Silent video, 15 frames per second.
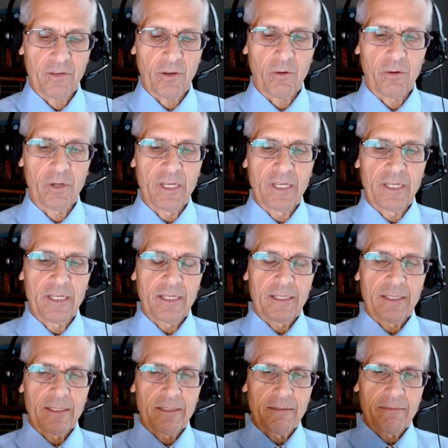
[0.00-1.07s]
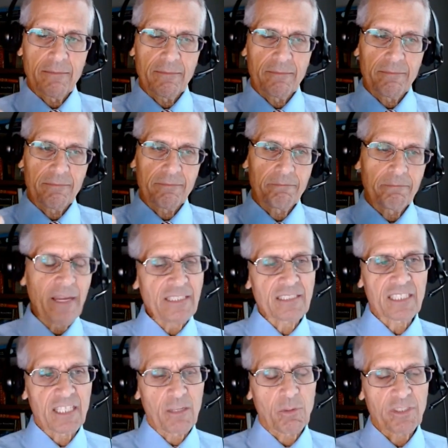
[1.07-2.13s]
So
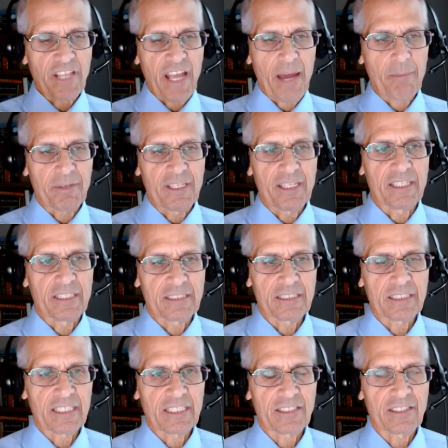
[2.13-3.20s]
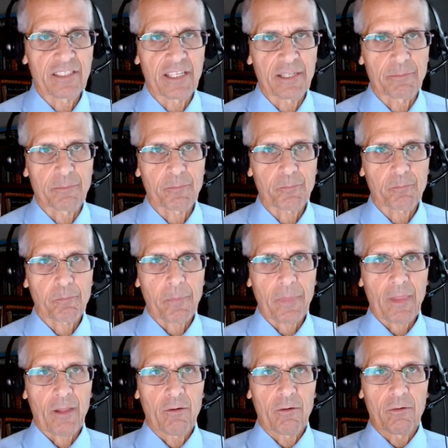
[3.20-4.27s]
basically what's happened is is that
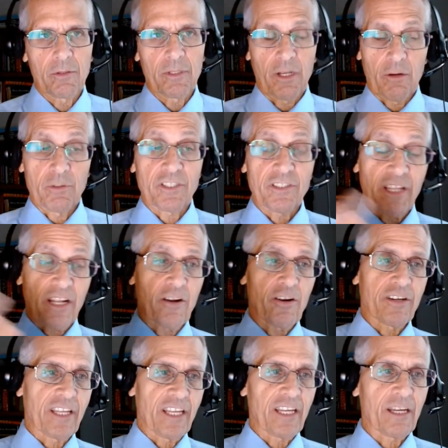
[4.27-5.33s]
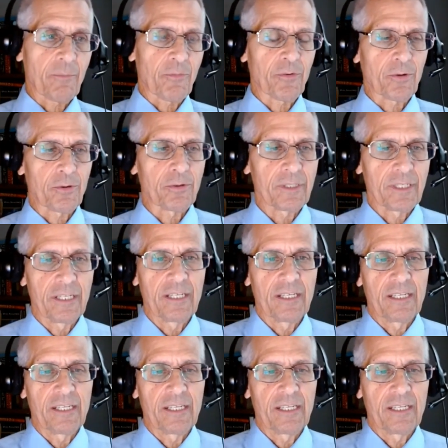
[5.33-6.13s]
you know we just had a hurricane come through